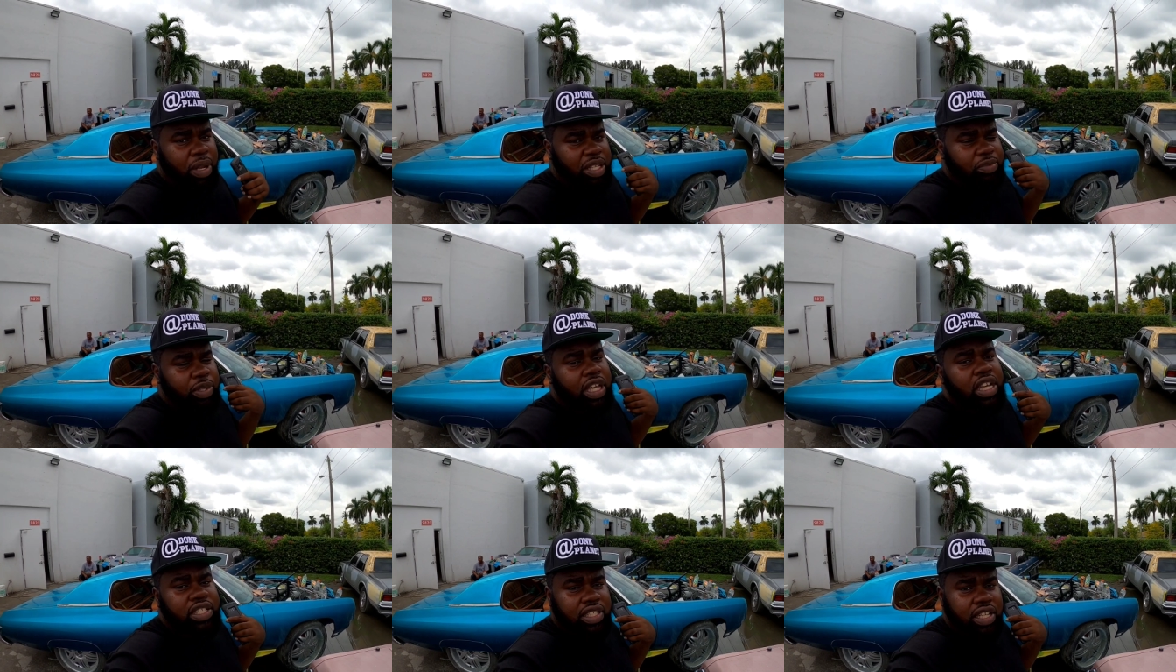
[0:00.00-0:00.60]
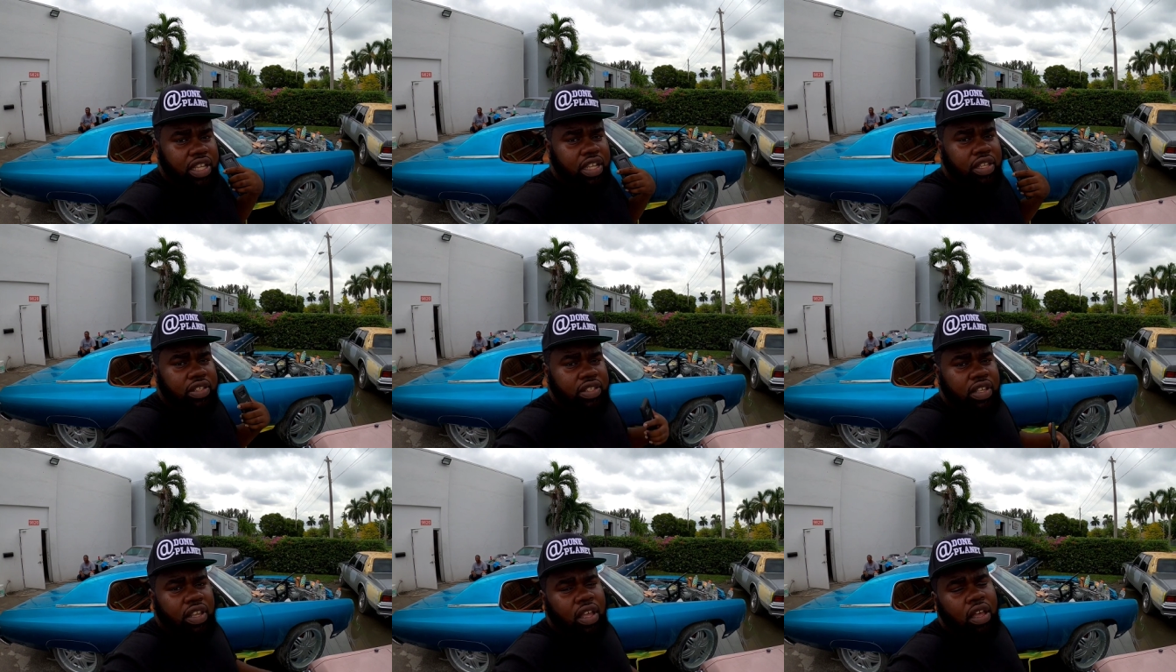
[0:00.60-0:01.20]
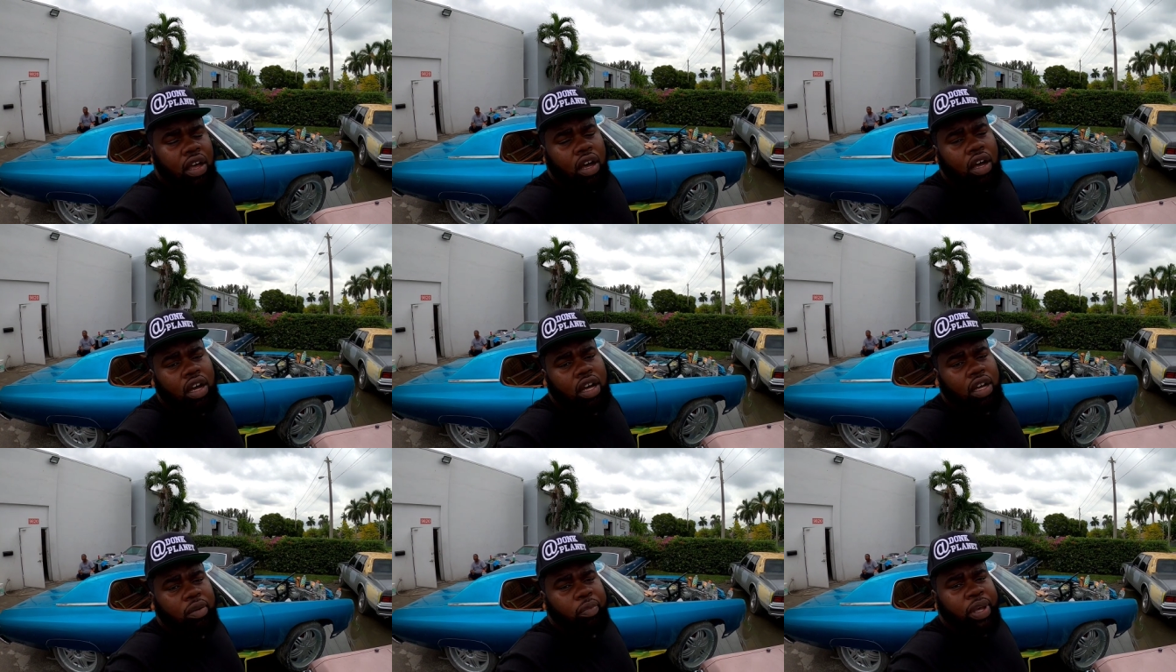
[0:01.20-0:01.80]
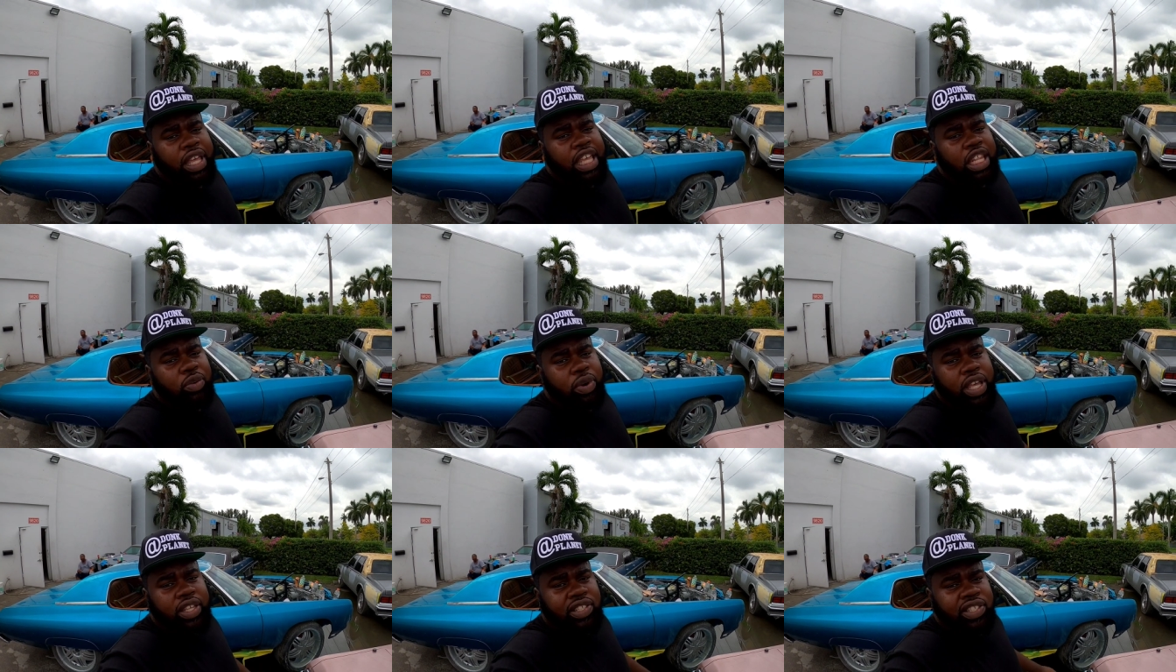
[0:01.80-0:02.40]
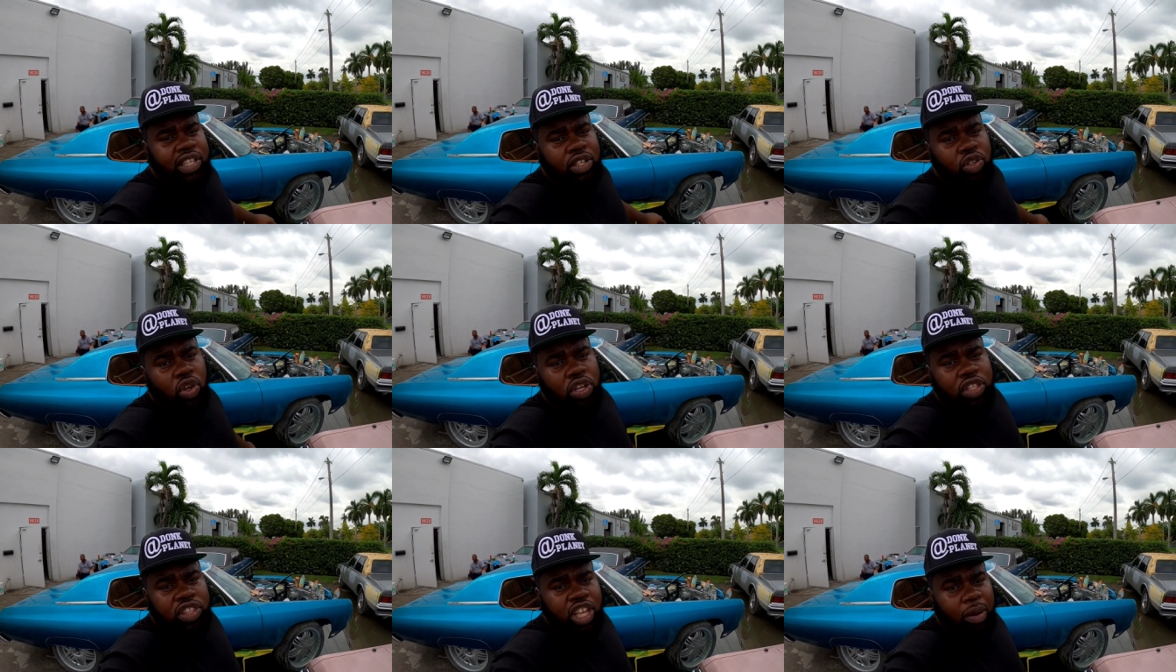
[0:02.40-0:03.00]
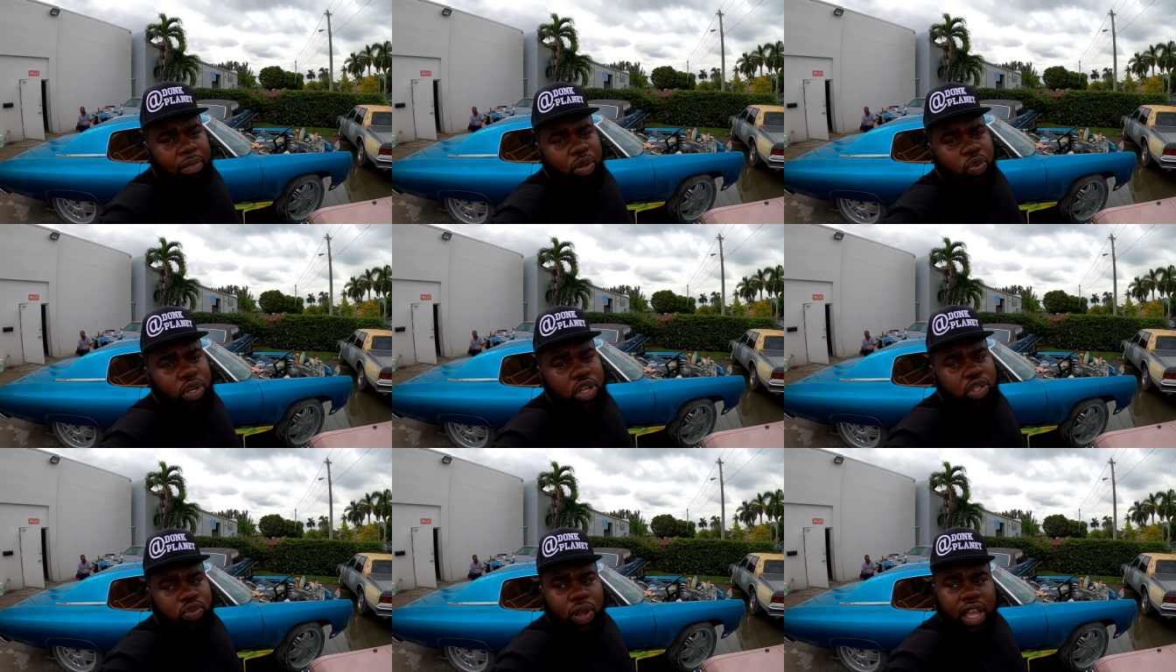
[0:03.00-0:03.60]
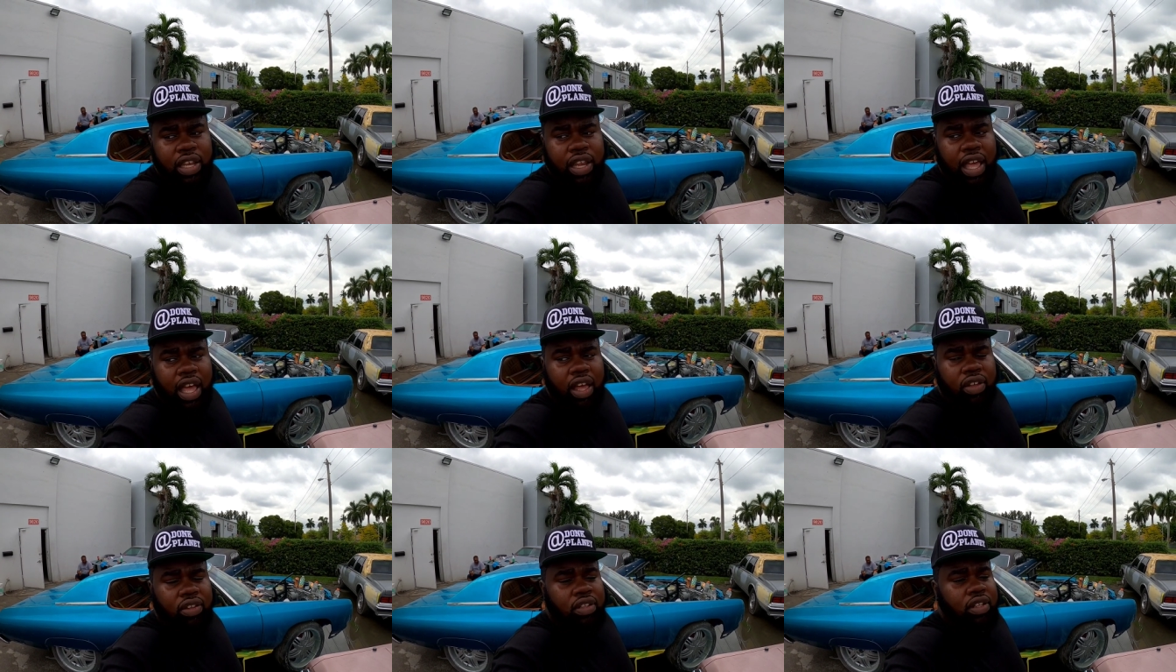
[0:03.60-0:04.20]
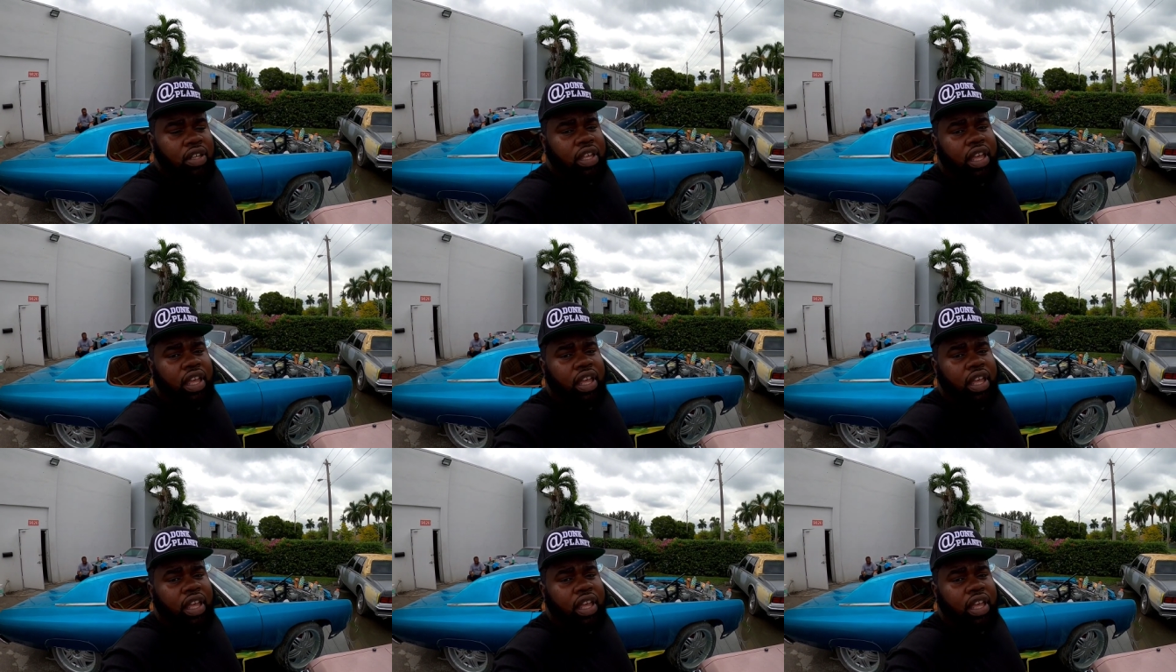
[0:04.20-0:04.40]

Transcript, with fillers: That's because it is. Um, but anyway, it's sitting on the dummy wheels right now.